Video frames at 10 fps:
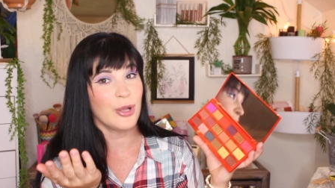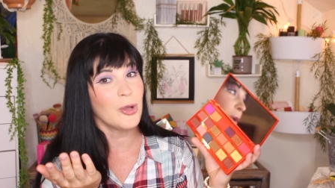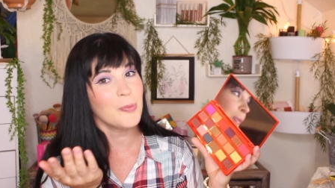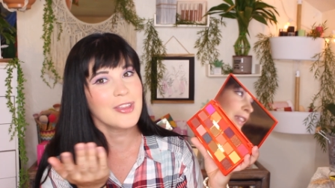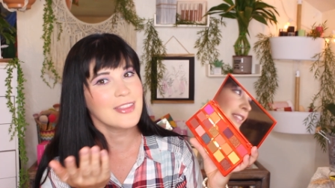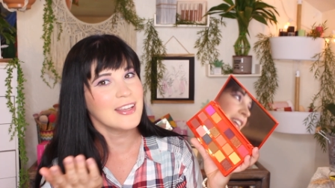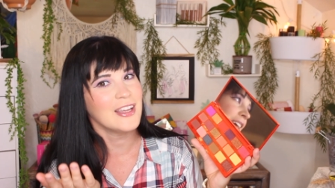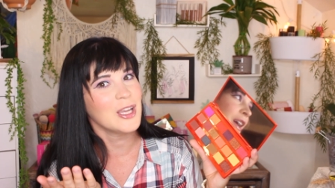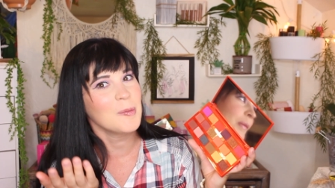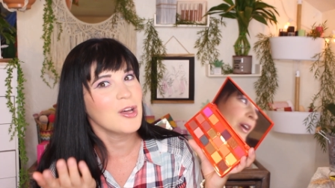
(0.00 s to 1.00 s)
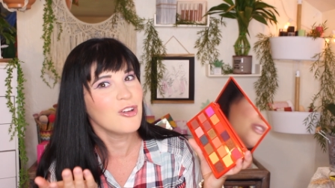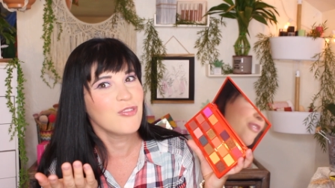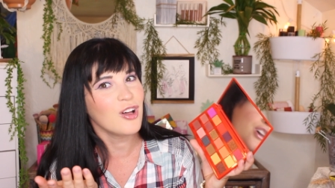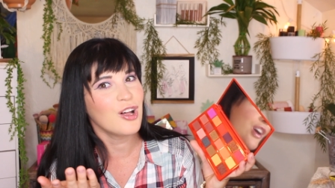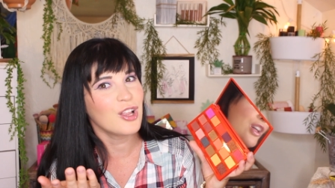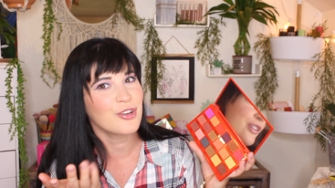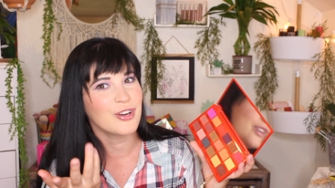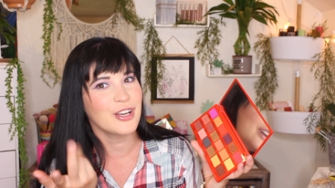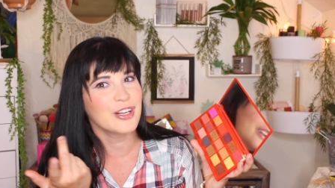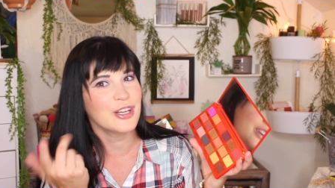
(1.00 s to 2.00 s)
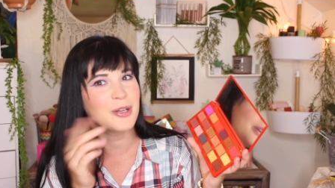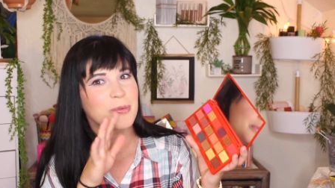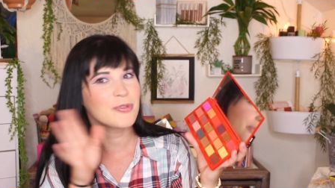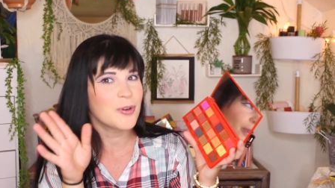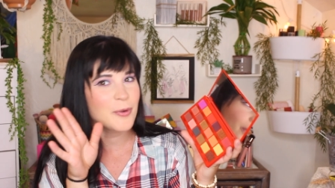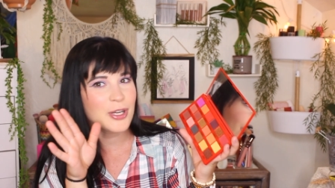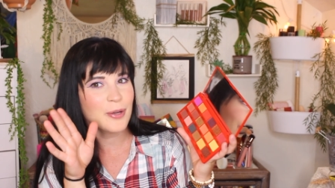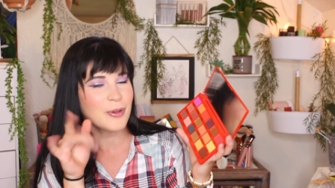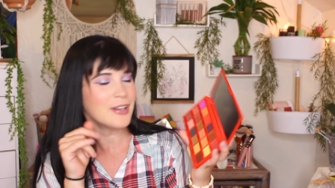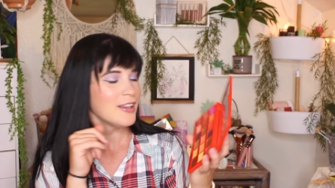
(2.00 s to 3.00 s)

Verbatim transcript: all be thinking about fall around here before we know